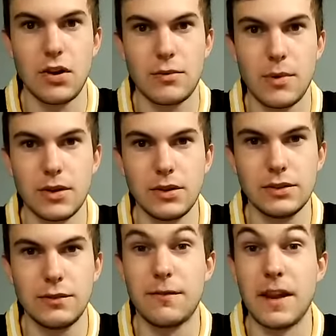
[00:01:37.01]
Dark
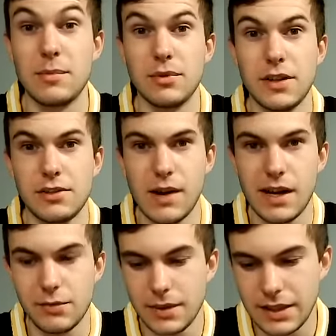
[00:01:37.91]
World Fabled as
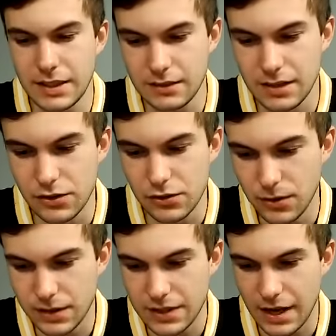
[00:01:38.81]
well, really
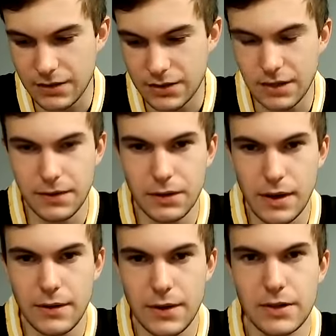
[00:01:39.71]
enjoys having stuff in the
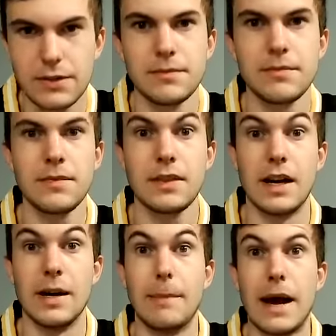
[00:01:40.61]
graveyard.
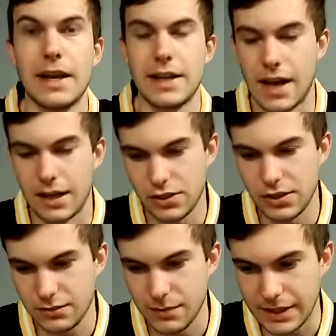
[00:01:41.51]

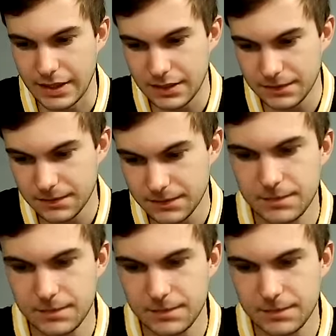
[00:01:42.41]
Mayakashi as well.